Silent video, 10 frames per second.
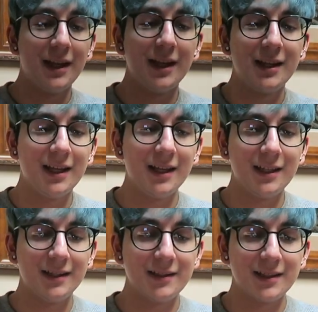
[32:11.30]
and it
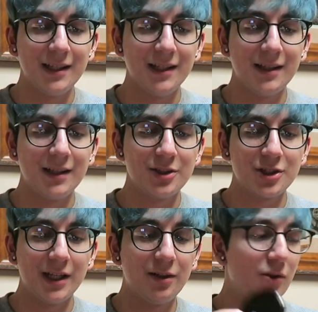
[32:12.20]
is in the
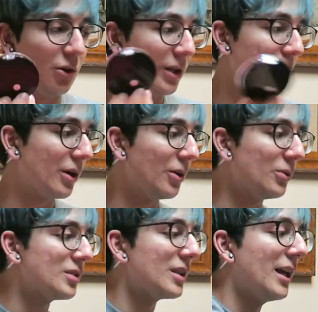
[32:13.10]
shade Glowy
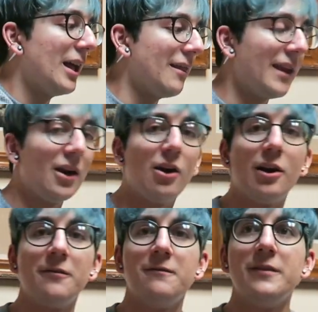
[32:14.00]
Rose. They
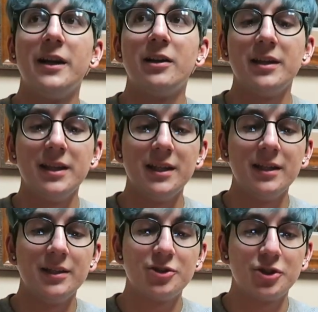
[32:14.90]
are
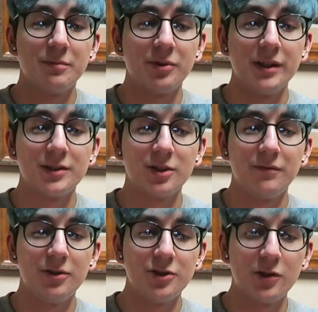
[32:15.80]
very shimmery, so
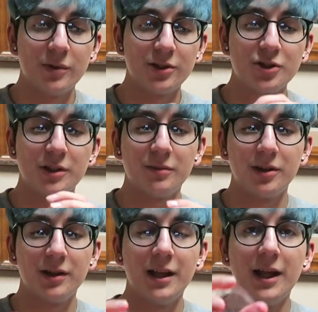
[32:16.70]
if you don't want
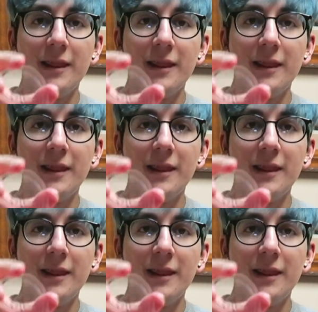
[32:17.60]
shimmer,